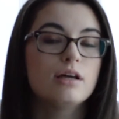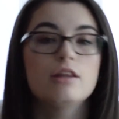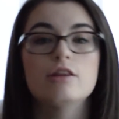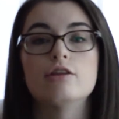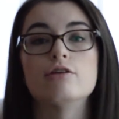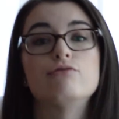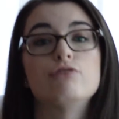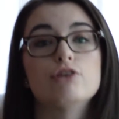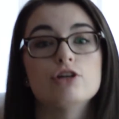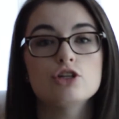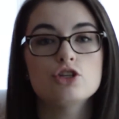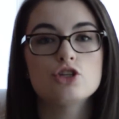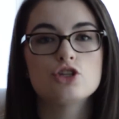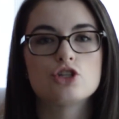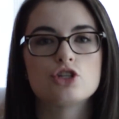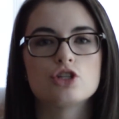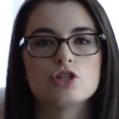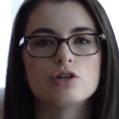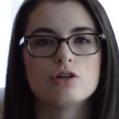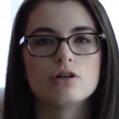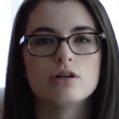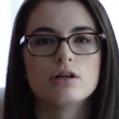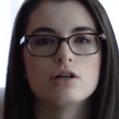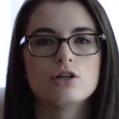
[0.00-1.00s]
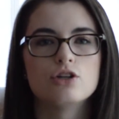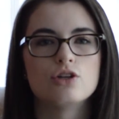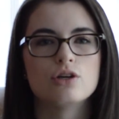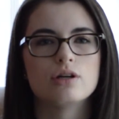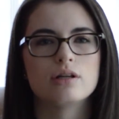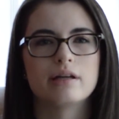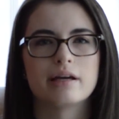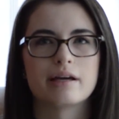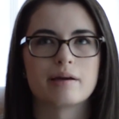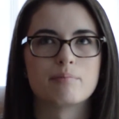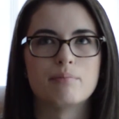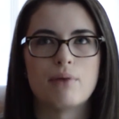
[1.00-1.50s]
The first,
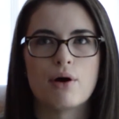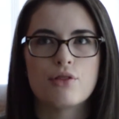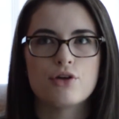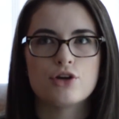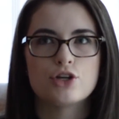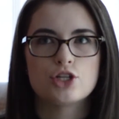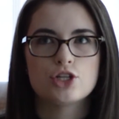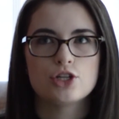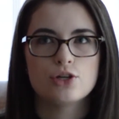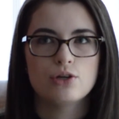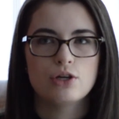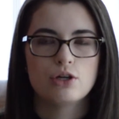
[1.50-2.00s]
like, month or two,